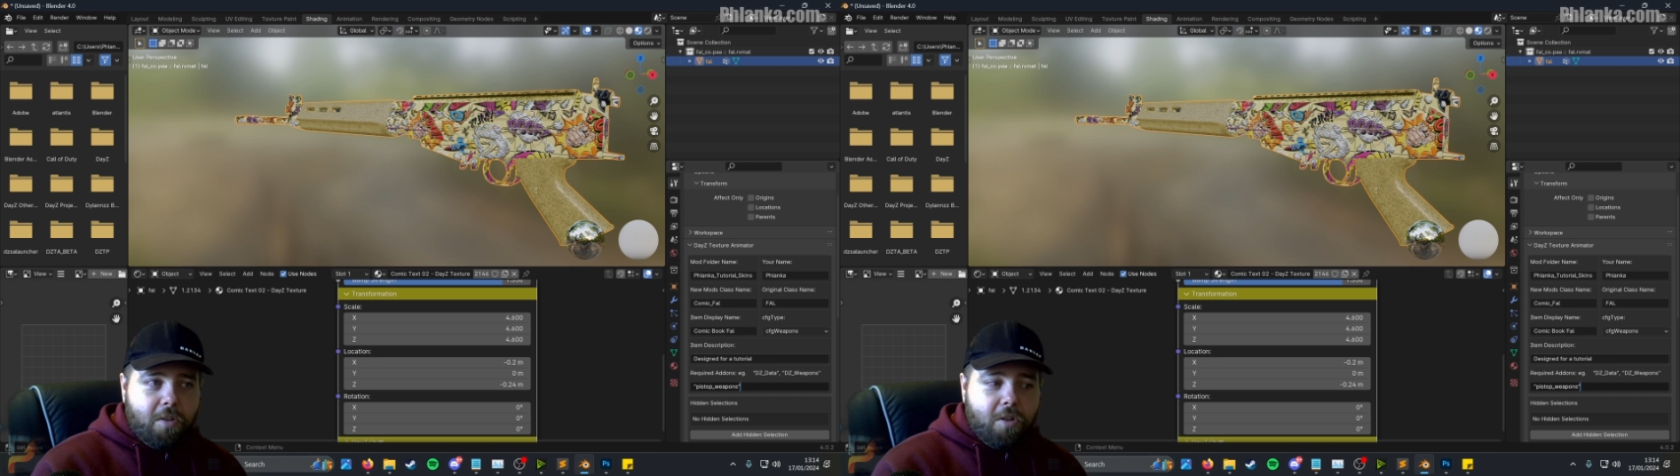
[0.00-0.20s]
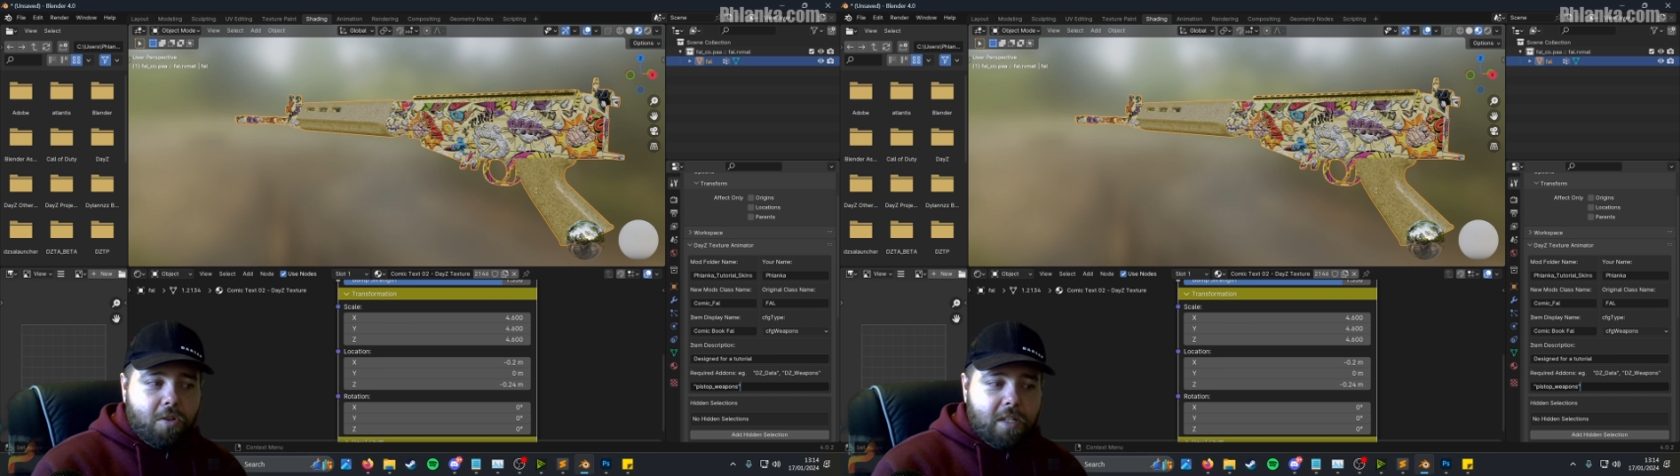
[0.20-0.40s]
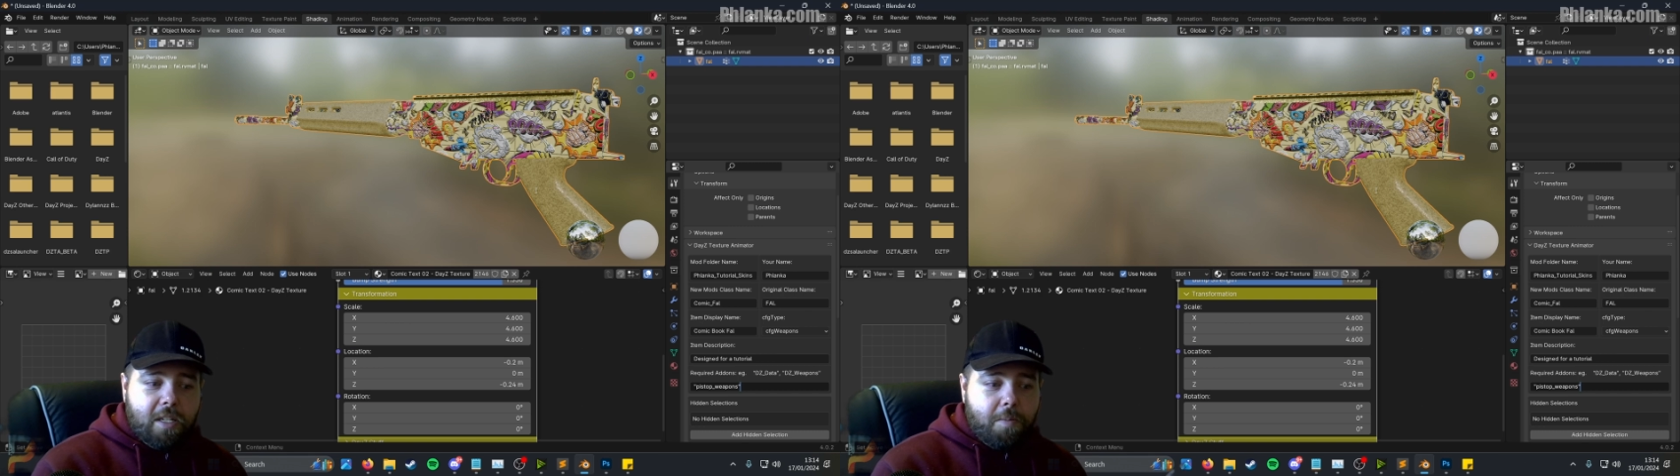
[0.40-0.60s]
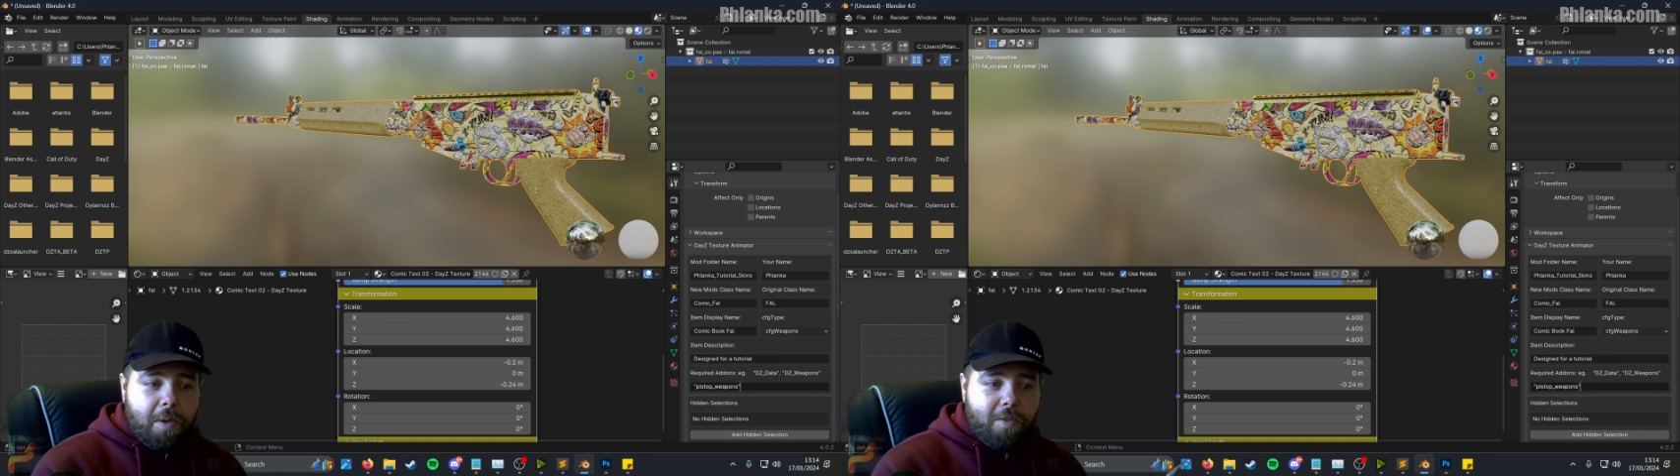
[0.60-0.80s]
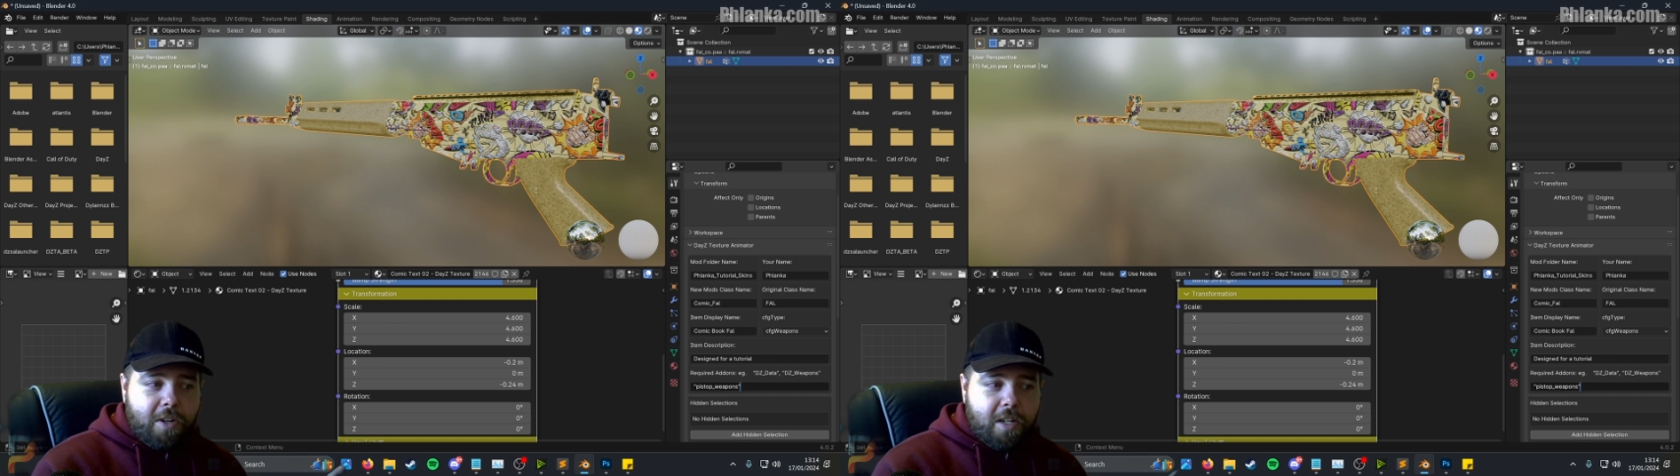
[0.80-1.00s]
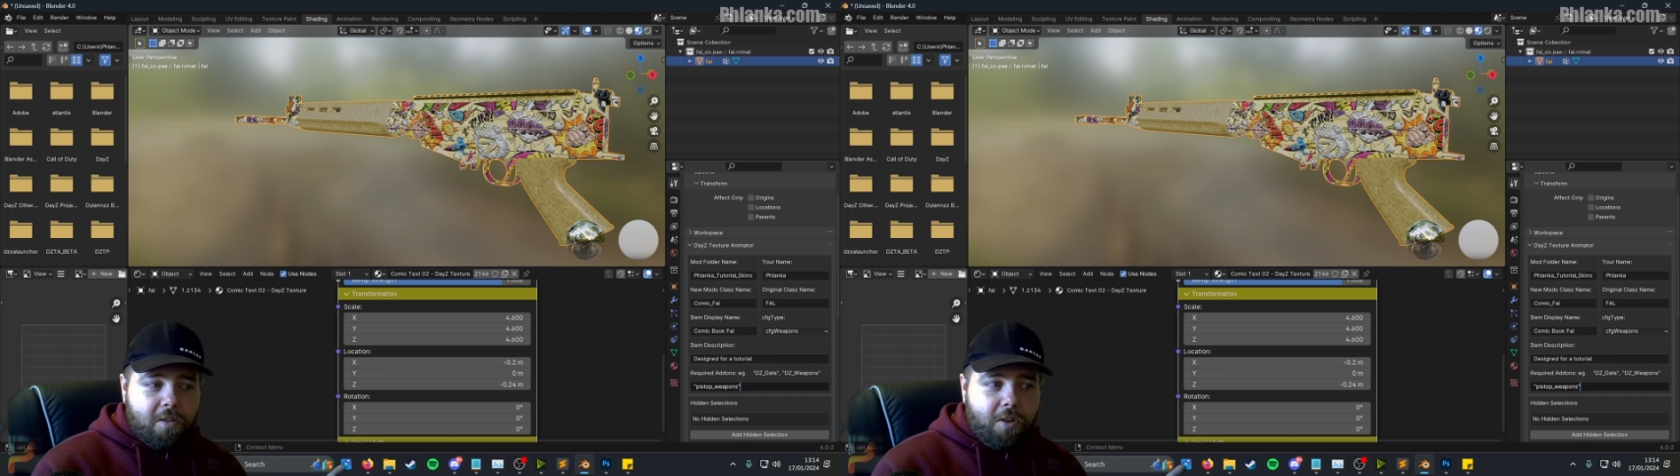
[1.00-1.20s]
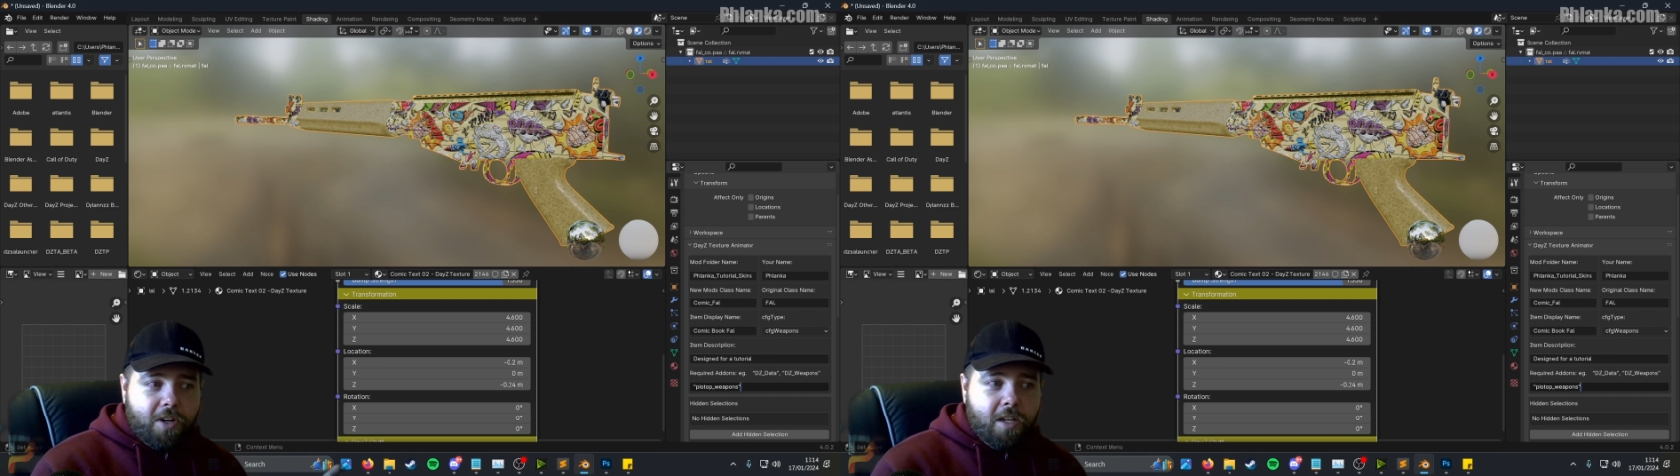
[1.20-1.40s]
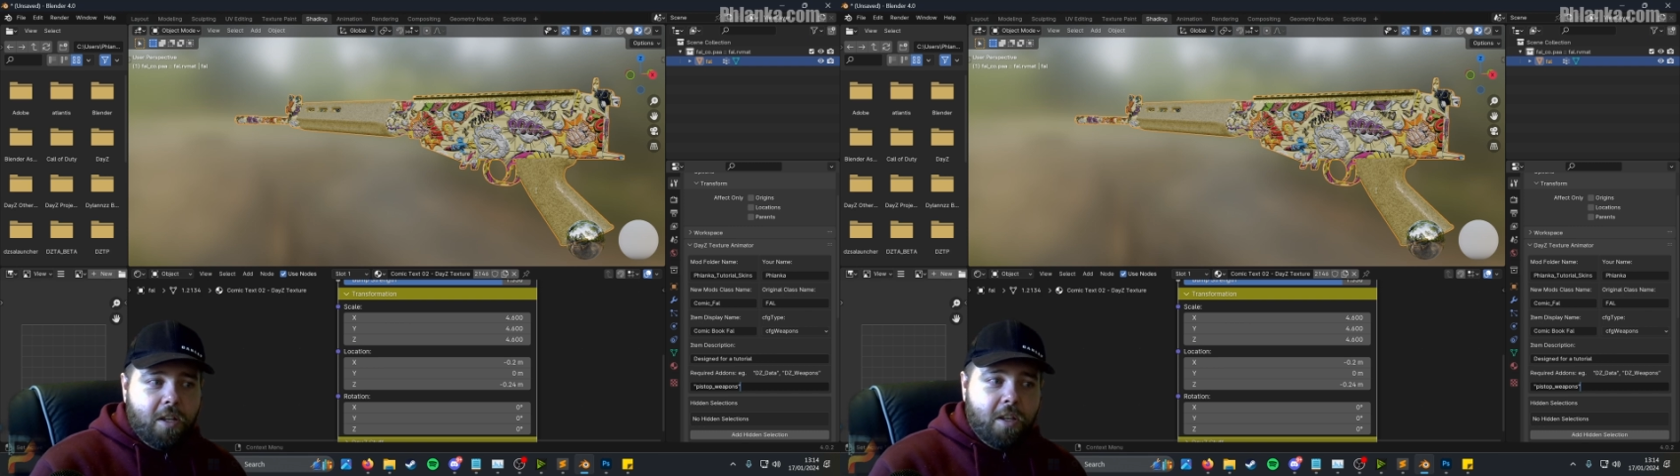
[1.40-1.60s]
you're not stealing the P3D, sorry.